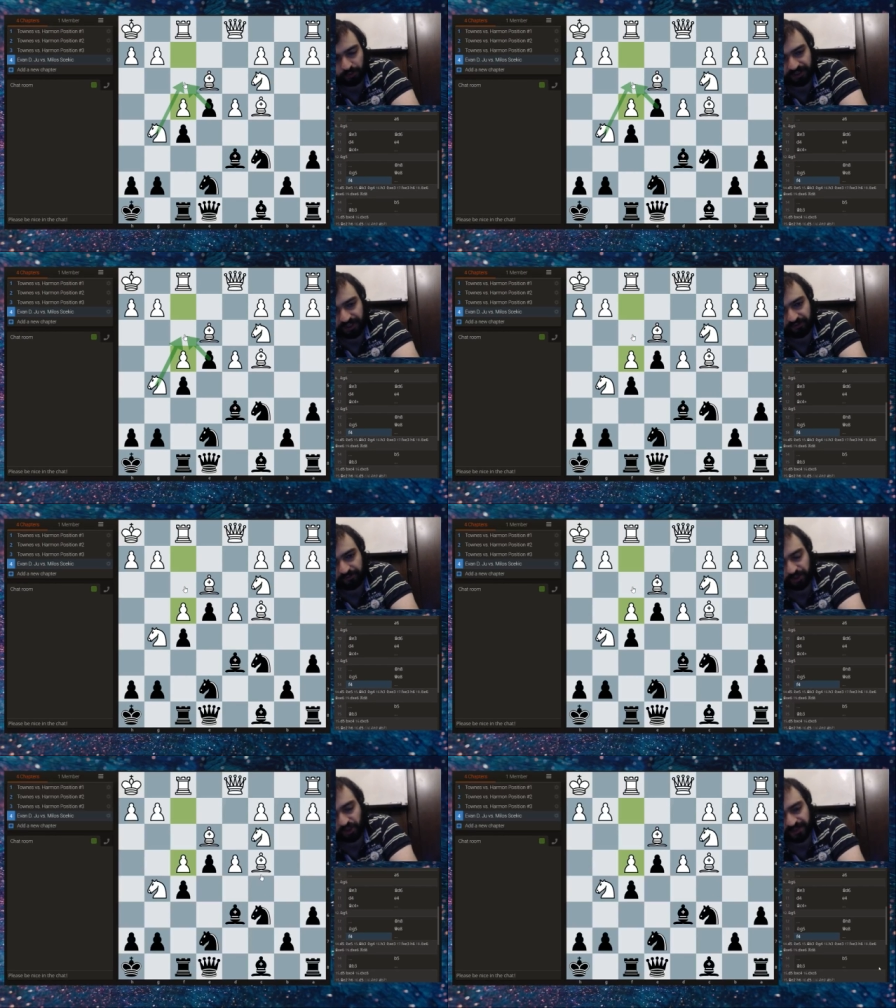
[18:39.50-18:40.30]
kind of
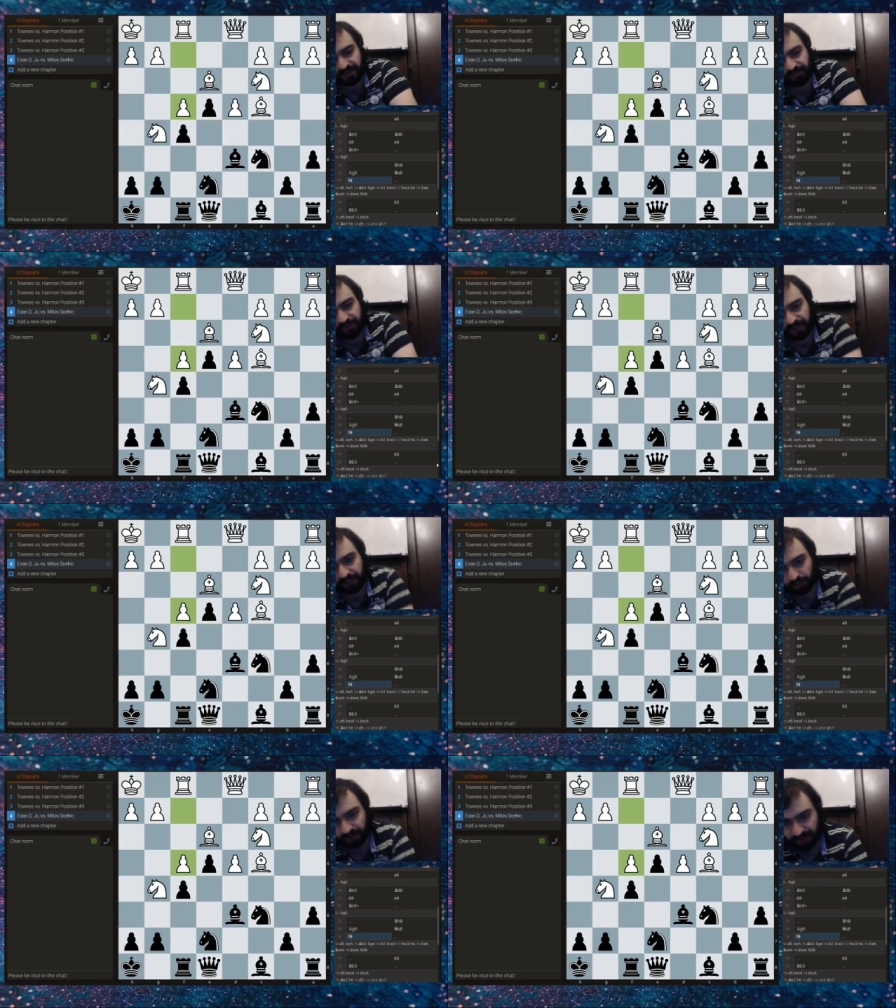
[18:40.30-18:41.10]
be justified
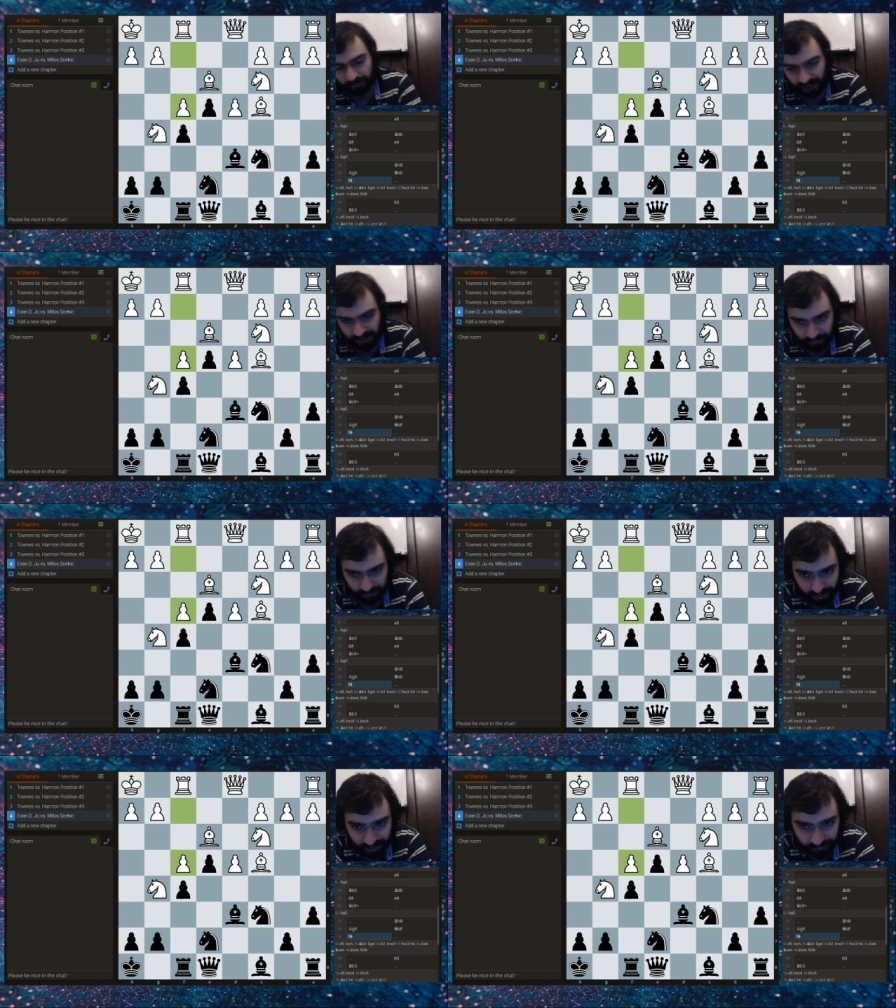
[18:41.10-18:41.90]
and would take back on the
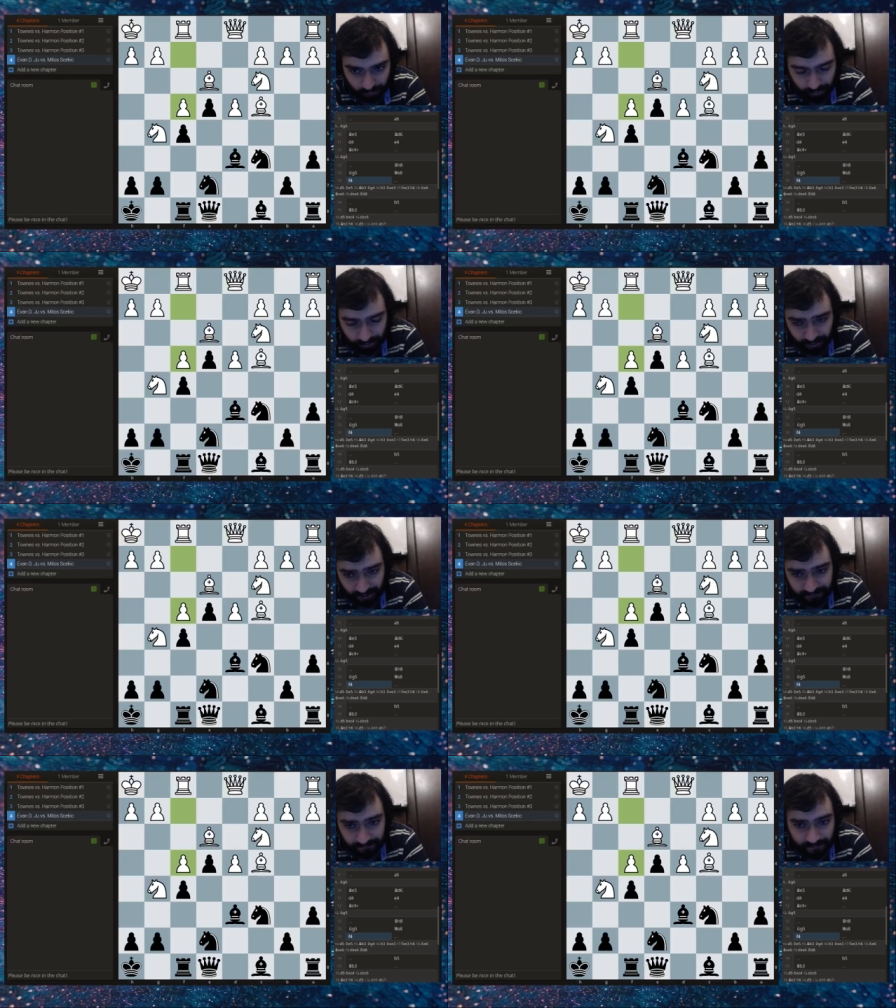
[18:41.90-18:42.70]
knight with the
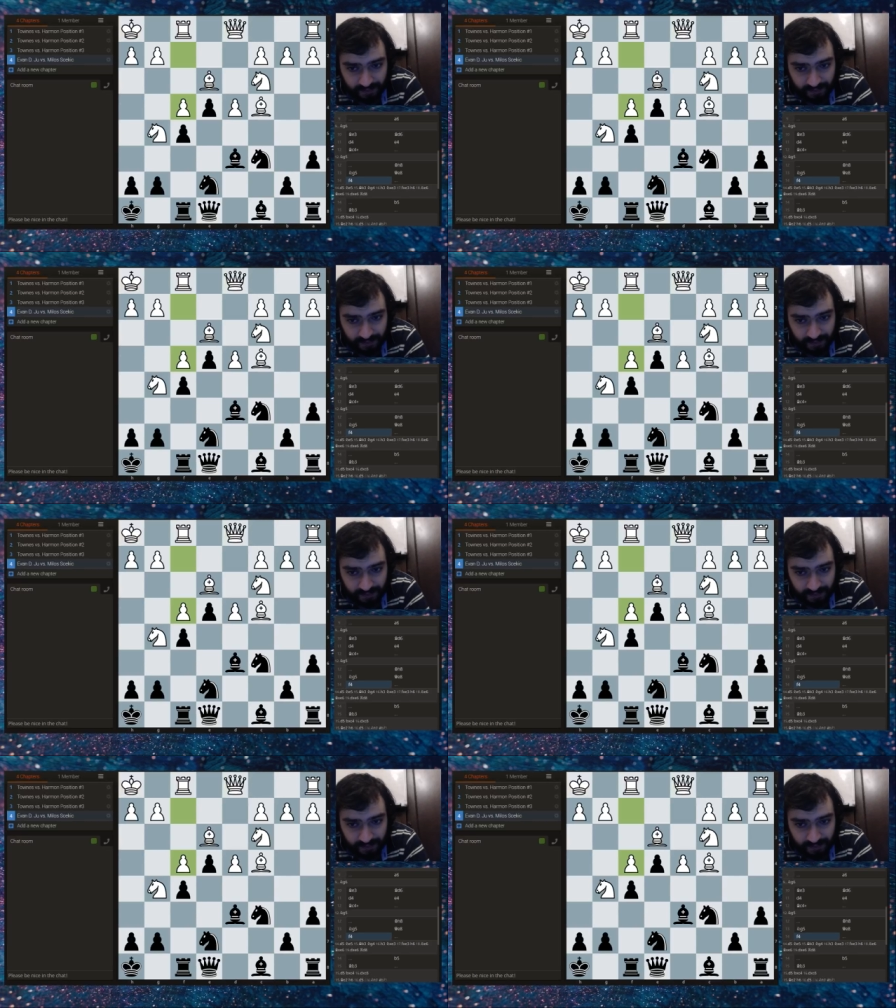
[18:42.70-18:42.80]
knight.